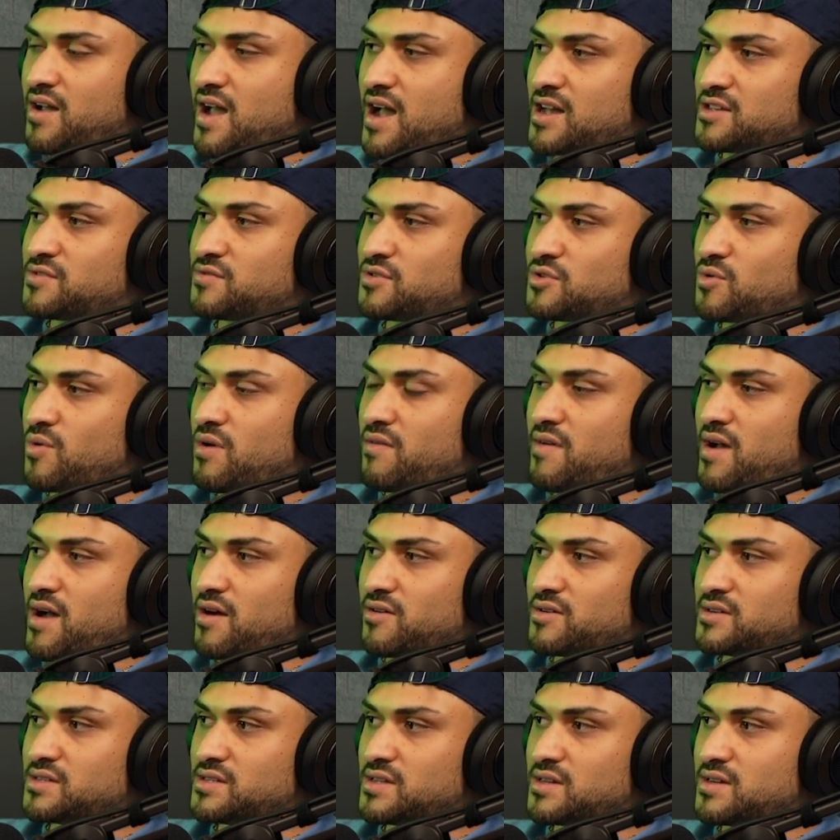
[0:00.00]
I ask for 12
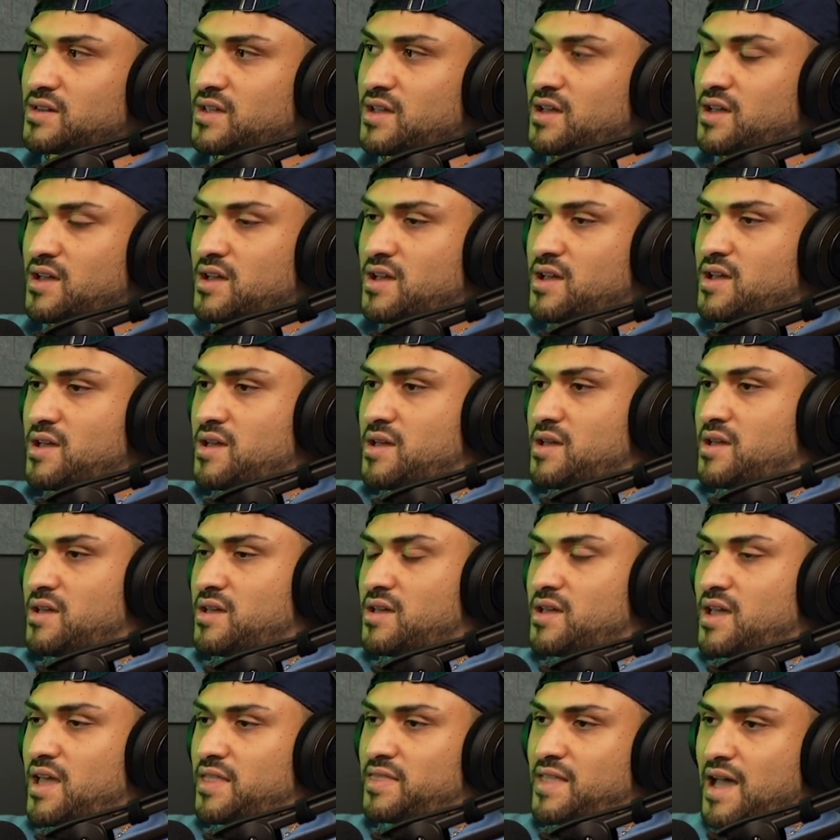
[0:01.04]
hours. And
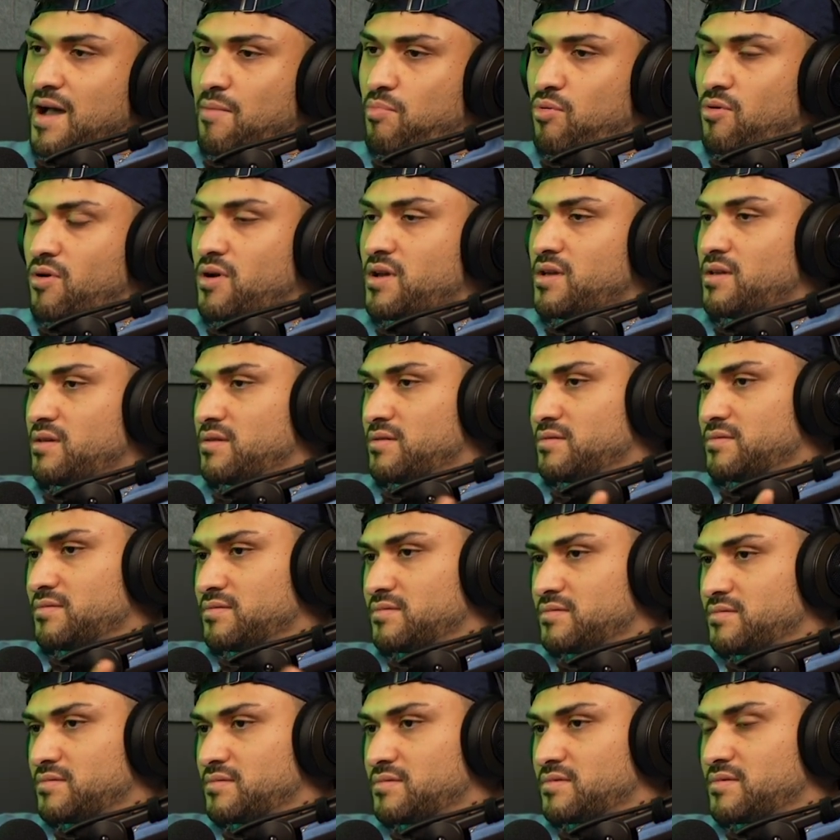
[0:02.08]
at that point,
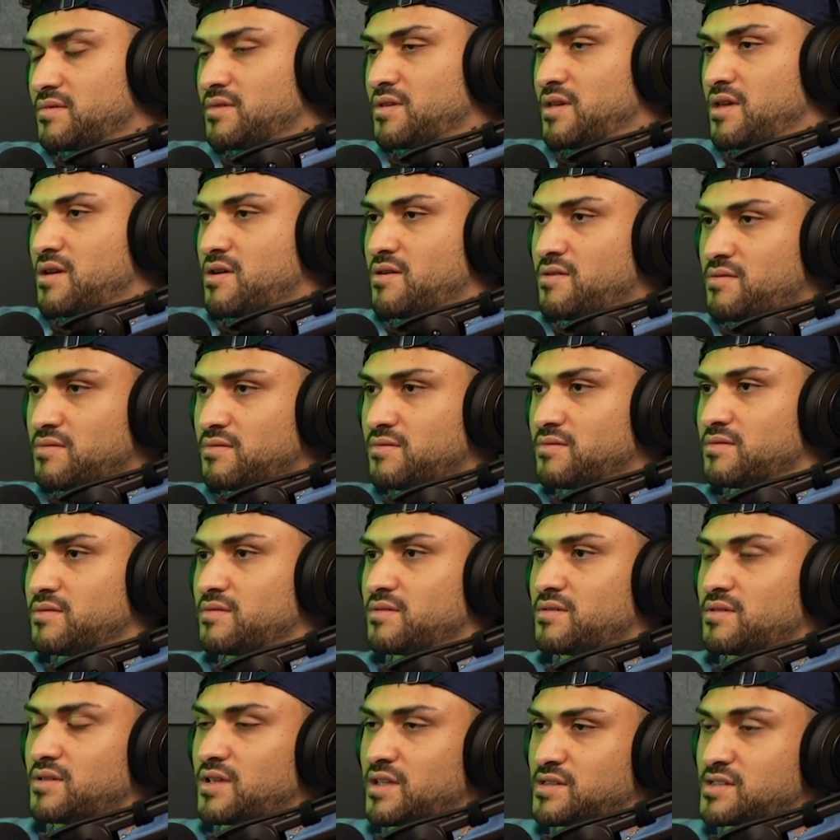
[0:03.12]
you know,
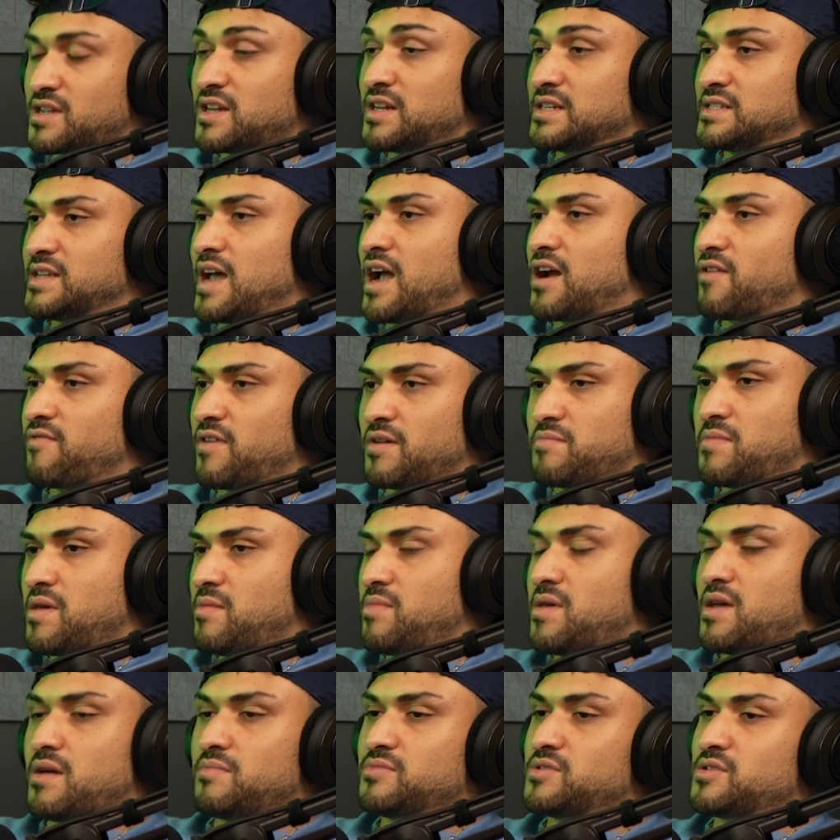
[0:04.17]
it's gonna sacrifice.
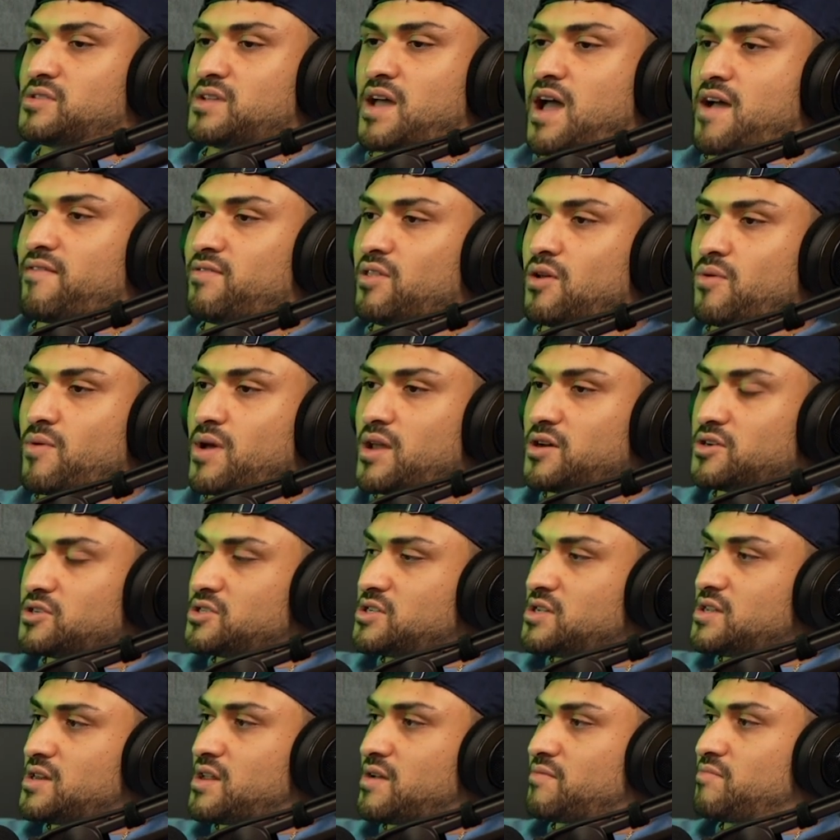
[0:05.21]
Maybe I'm just have low
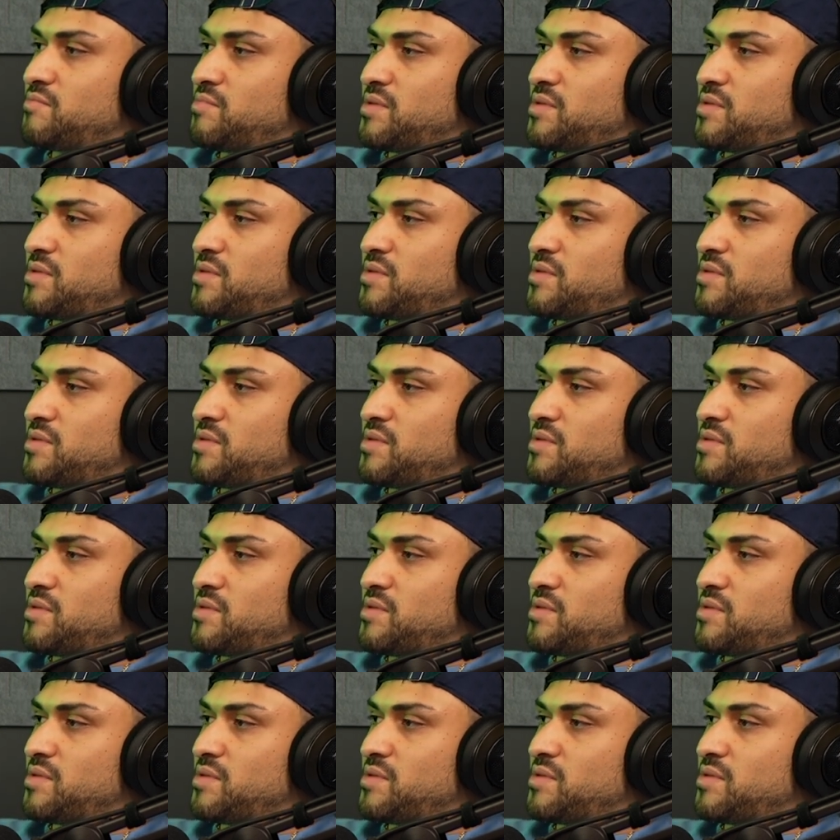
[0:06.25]
energy. I'm